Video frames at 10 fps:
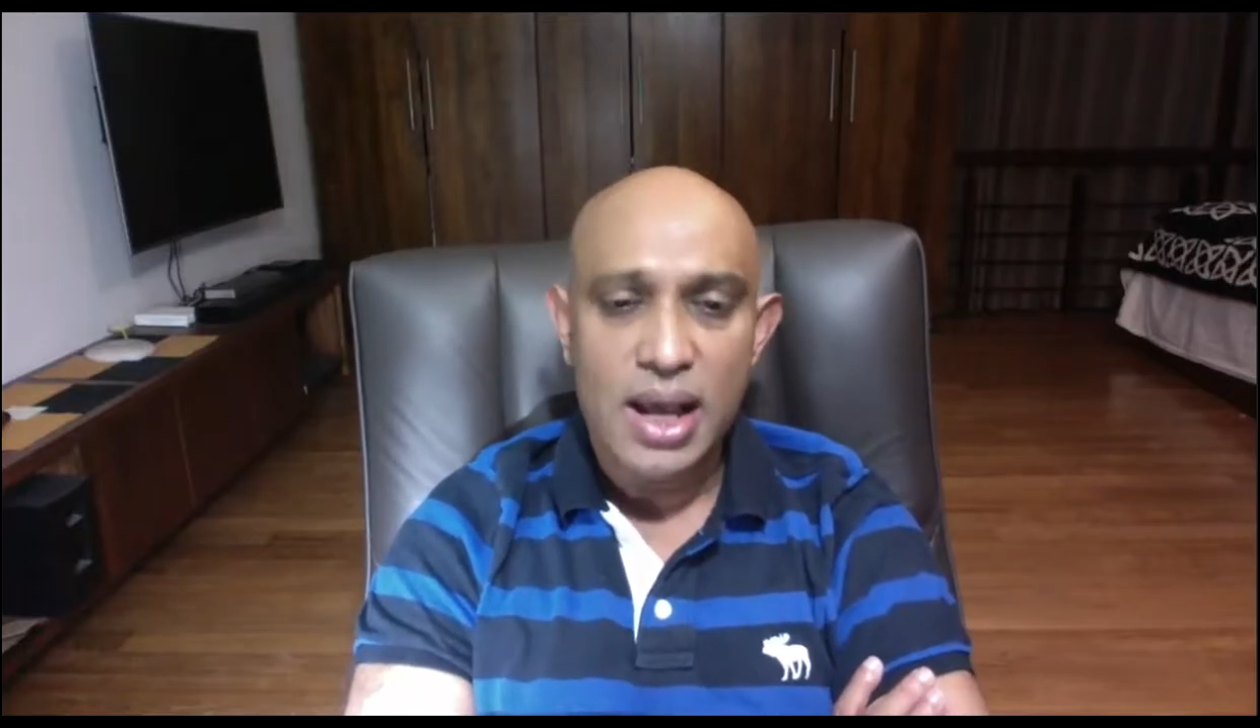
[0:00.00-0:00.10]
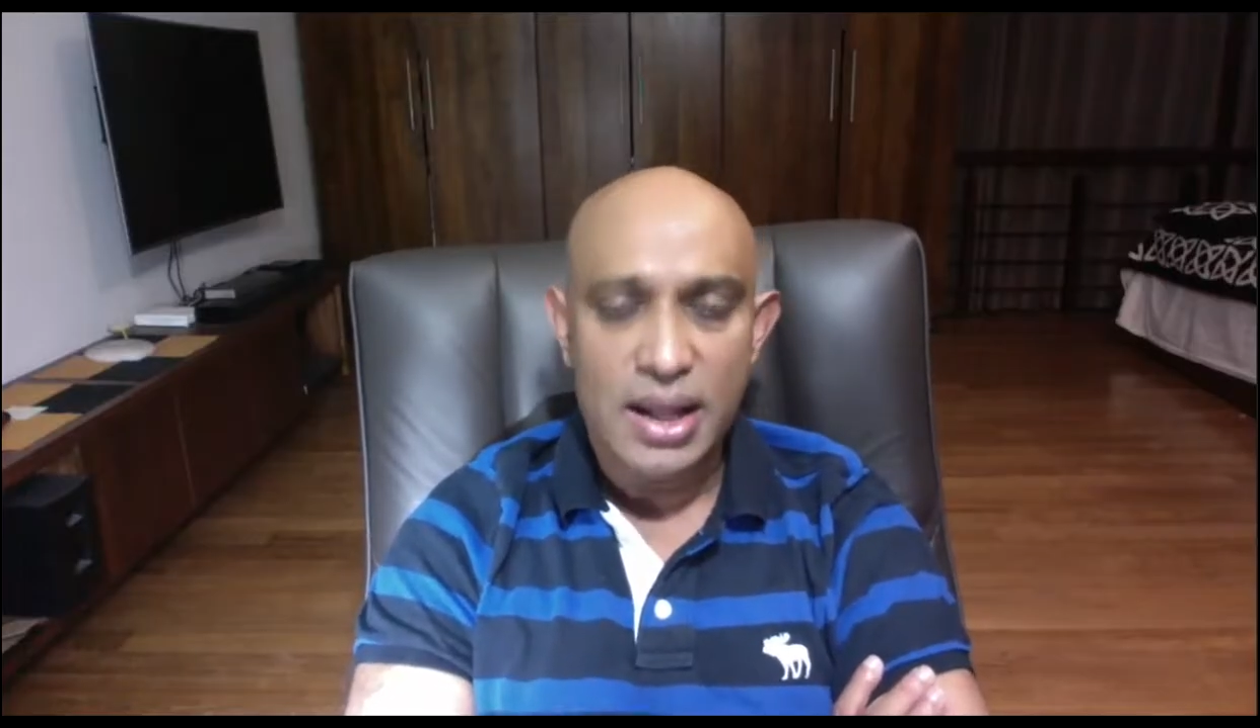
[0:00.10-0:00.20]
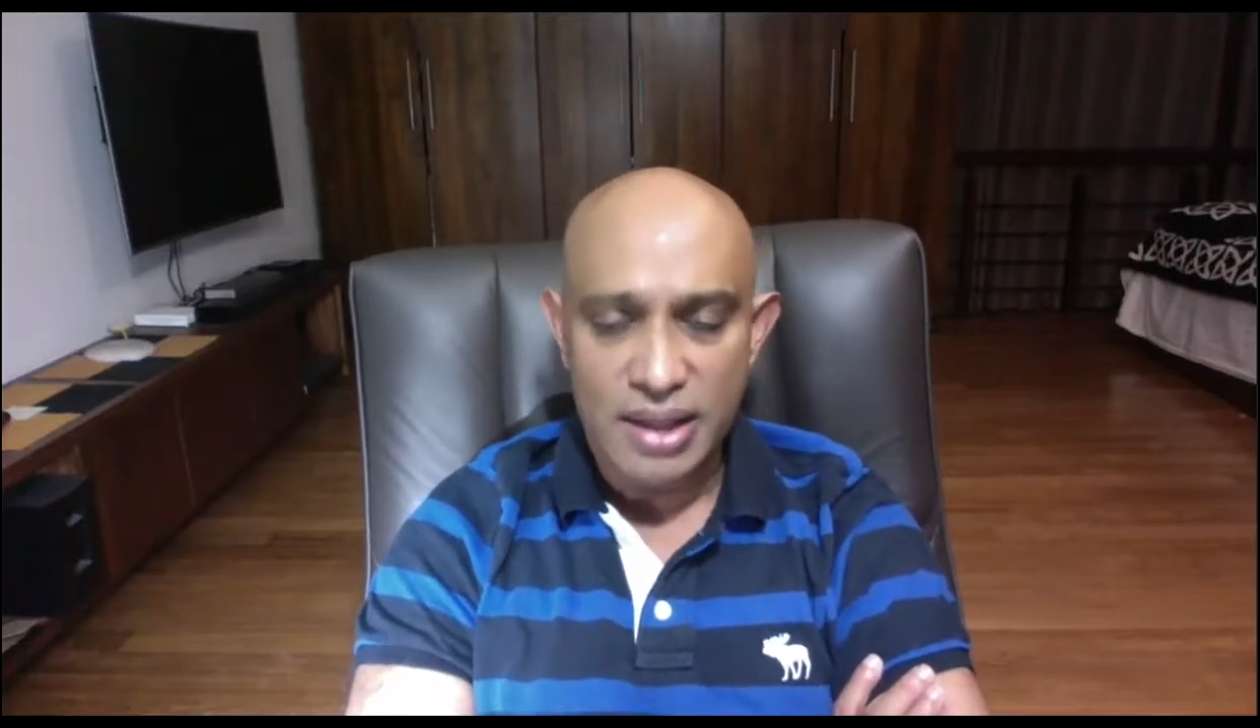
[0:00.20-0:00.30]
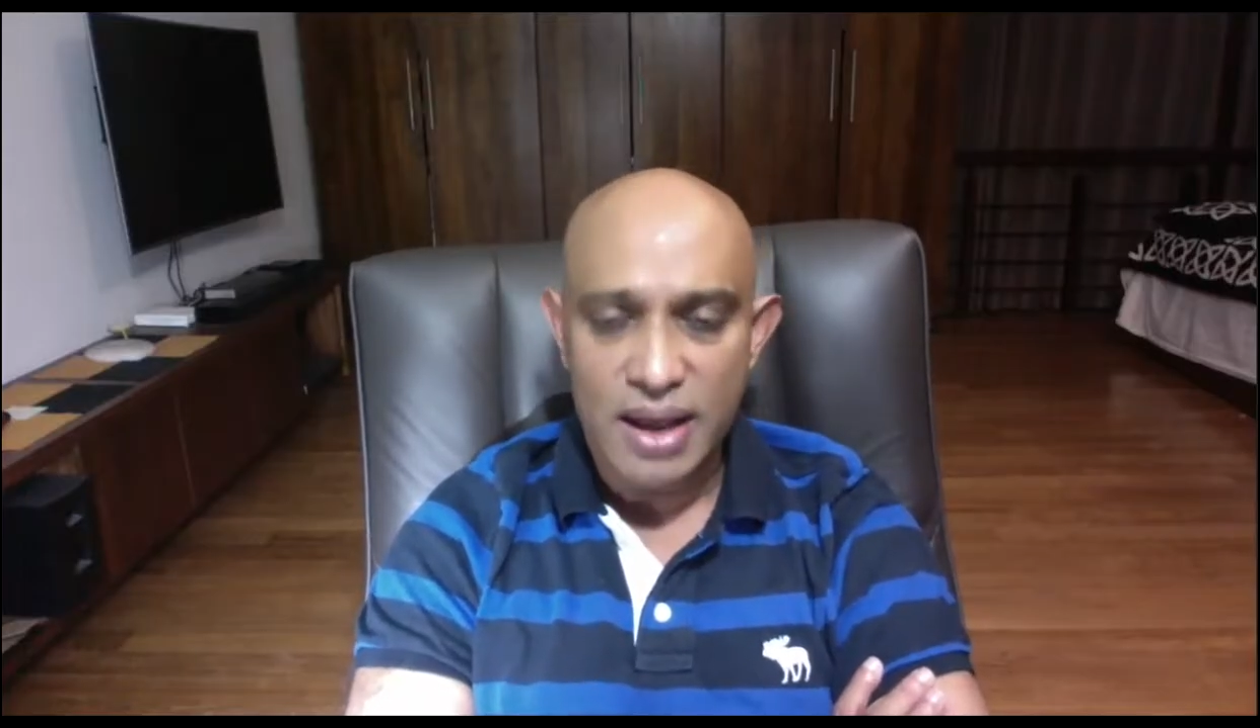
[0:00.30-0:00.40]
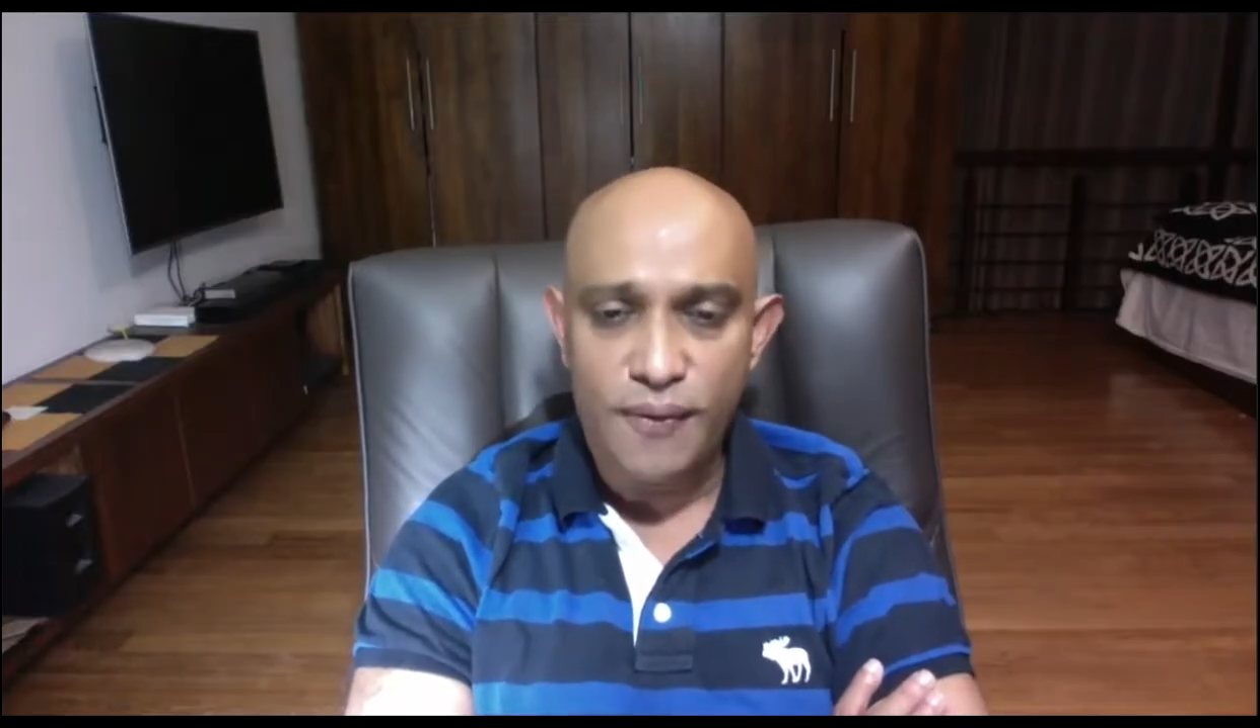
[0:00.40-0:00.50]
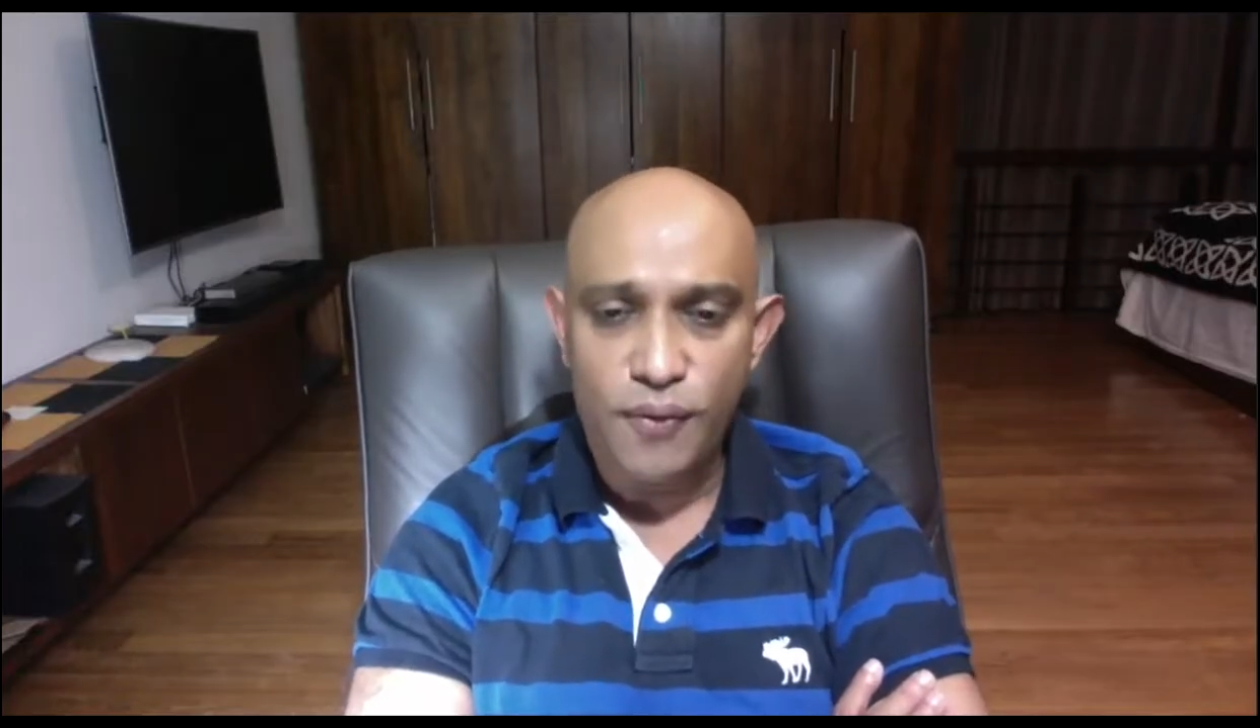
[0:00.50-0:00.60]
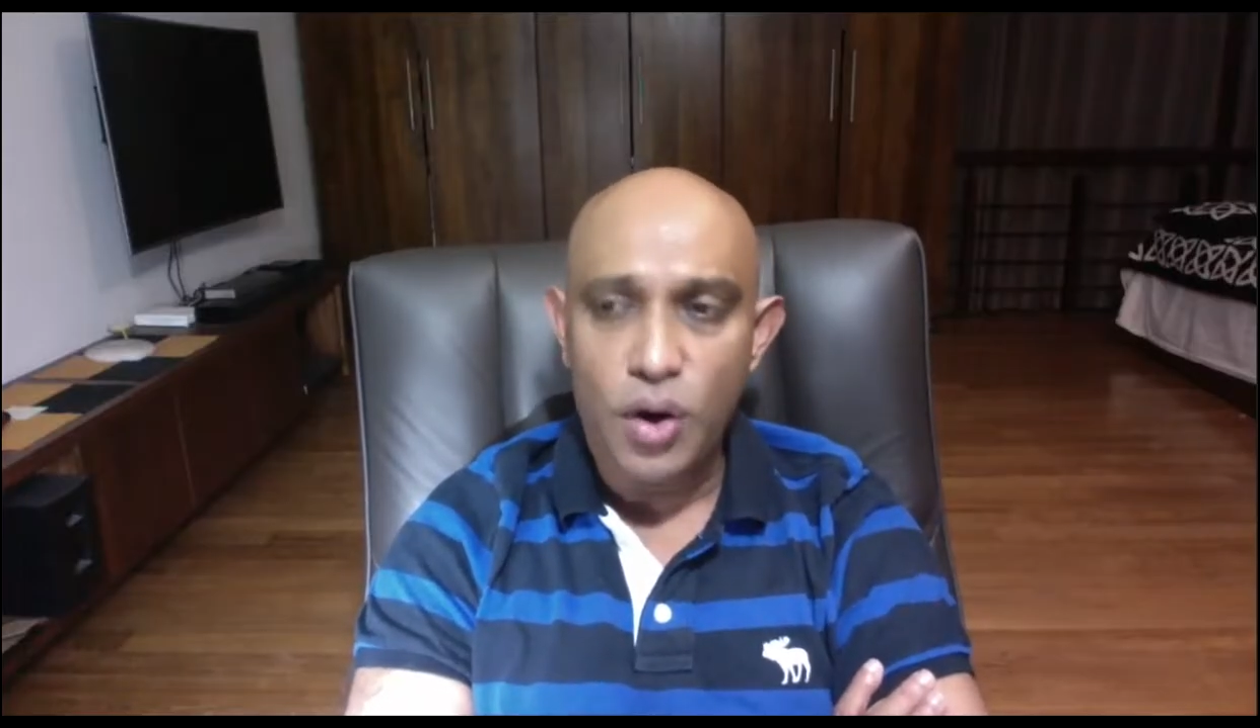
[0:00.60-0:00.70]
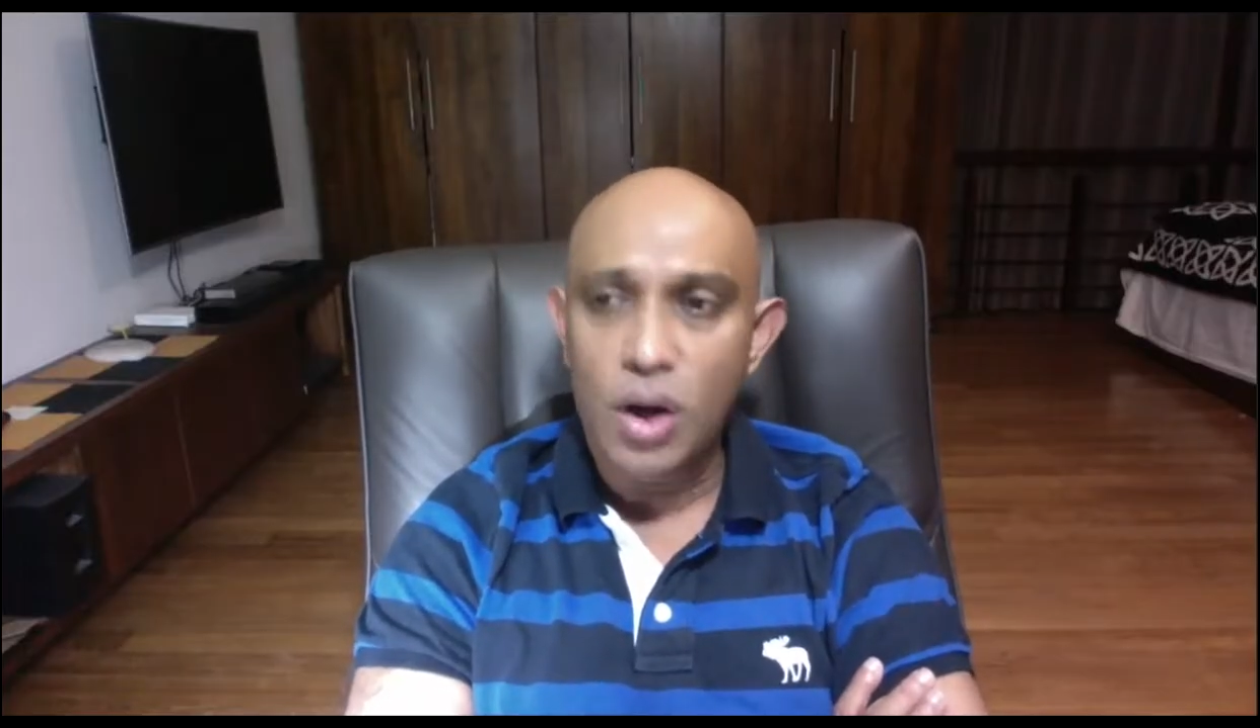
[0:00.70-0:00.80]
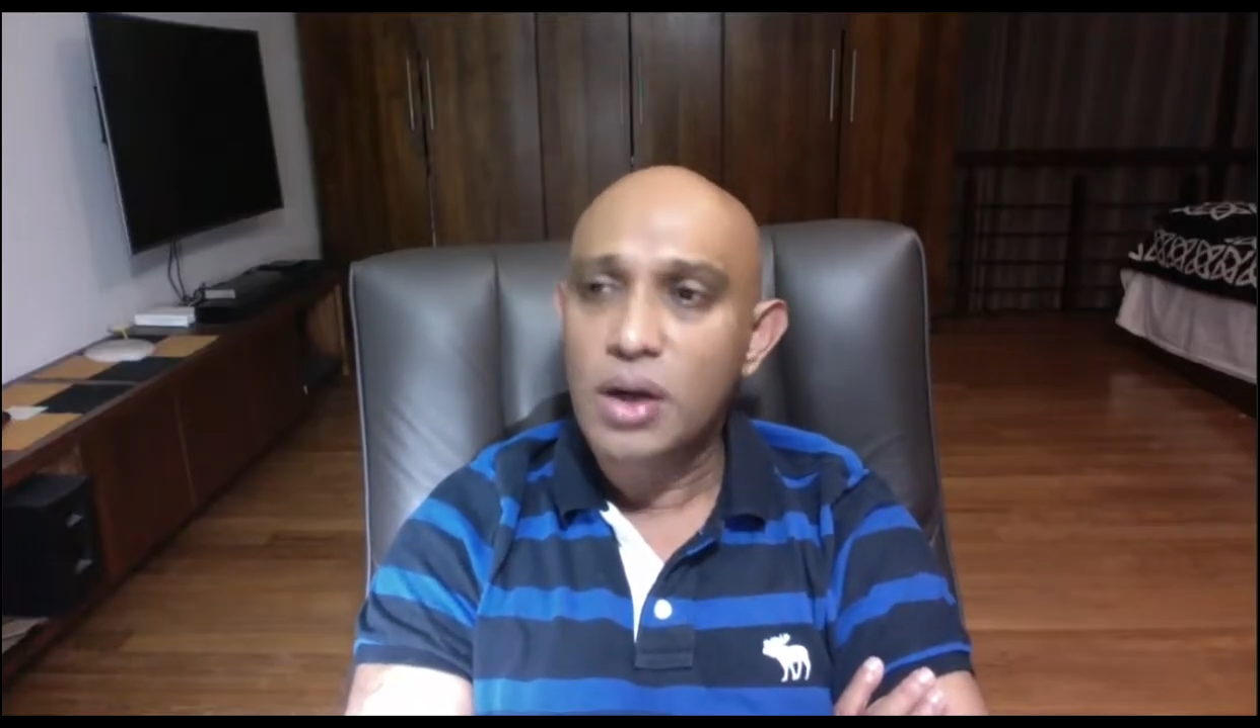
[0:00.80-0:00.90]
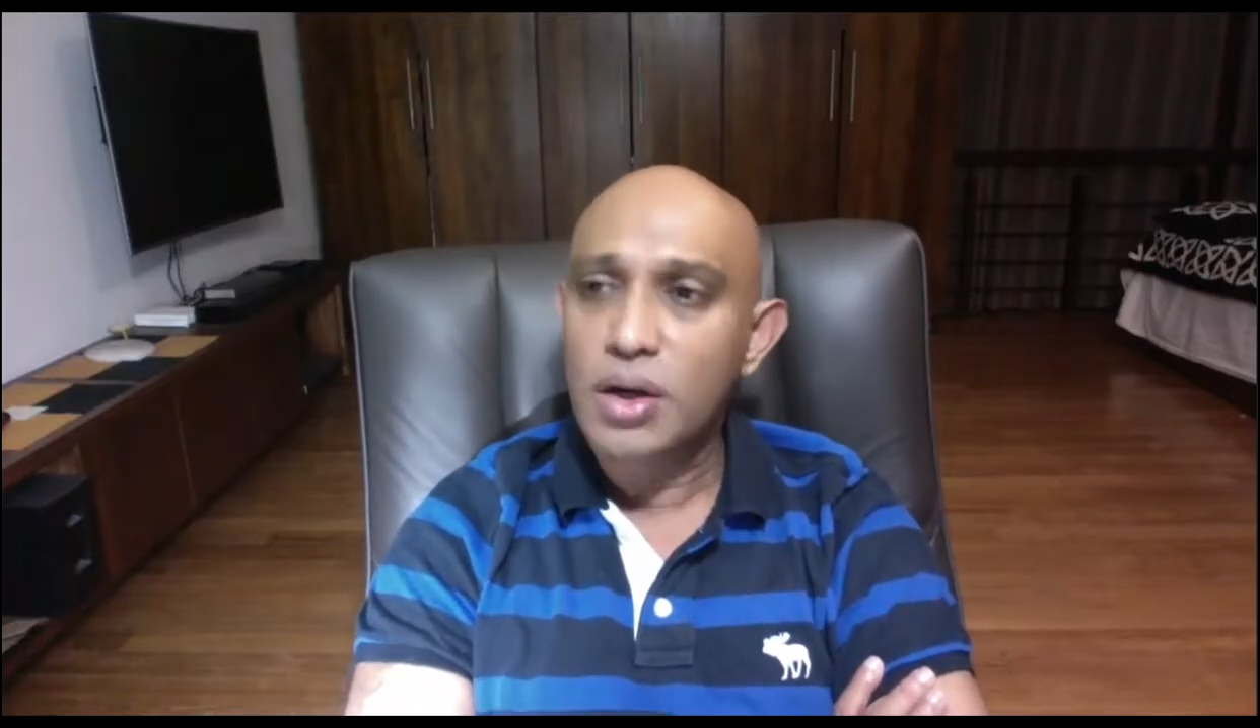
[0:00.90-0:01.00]
and
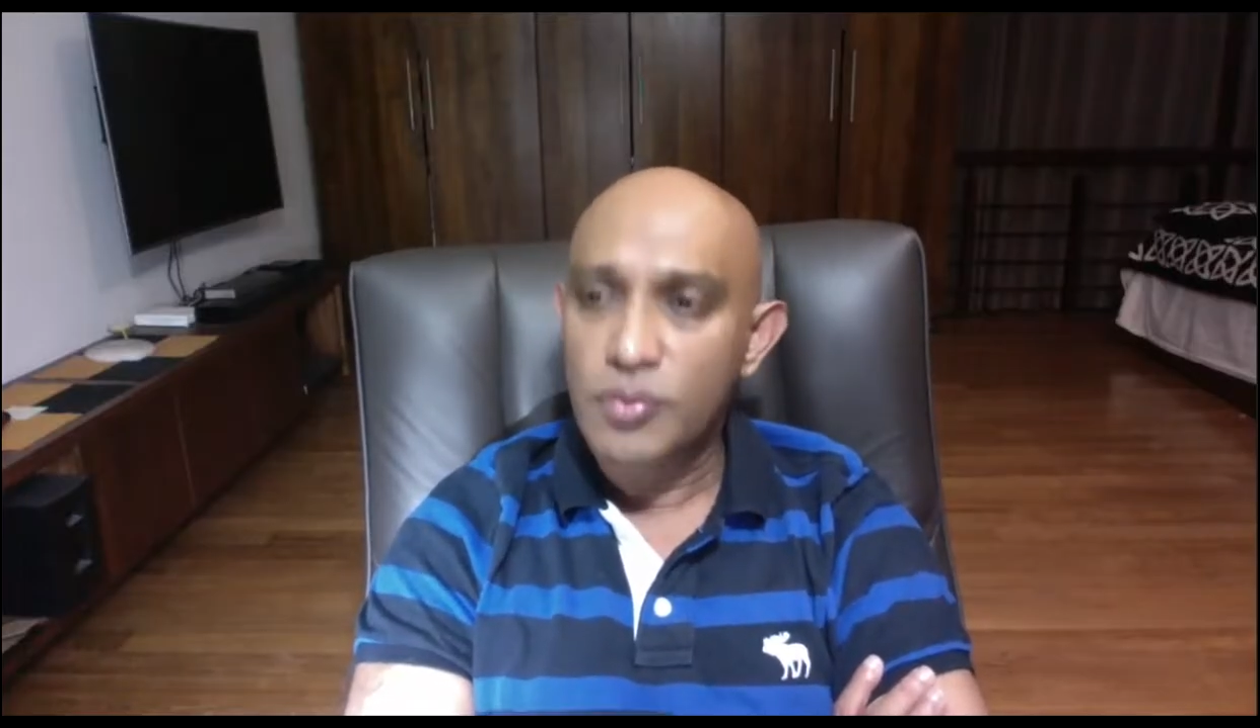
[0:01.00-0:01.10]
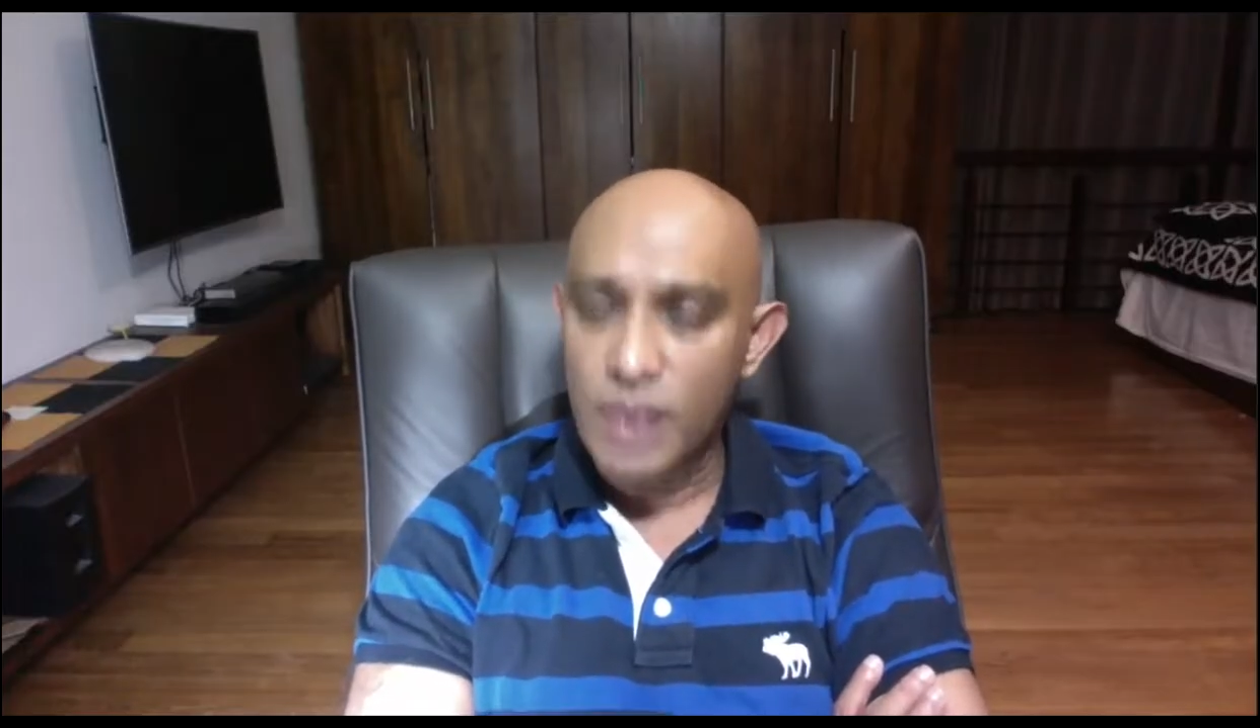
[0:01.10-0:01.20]
therefore,